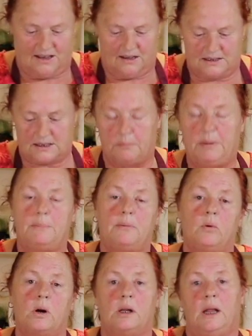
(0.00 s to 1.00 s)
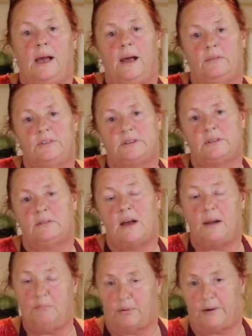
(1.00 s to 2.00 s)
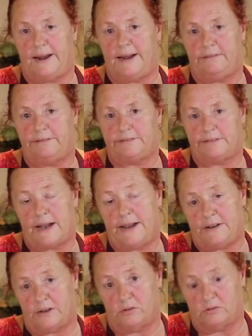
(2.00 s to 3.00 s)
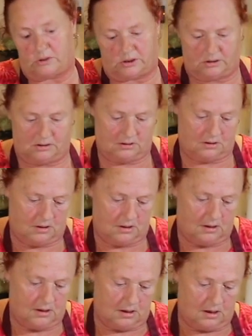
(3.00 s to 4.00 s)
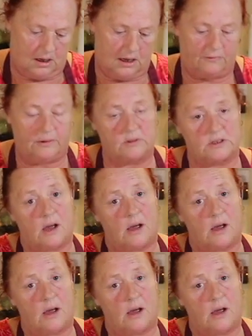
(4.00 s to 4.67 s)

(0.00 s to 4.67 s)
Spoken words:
Some people wear gloves. I'm brave. I don't. If it was a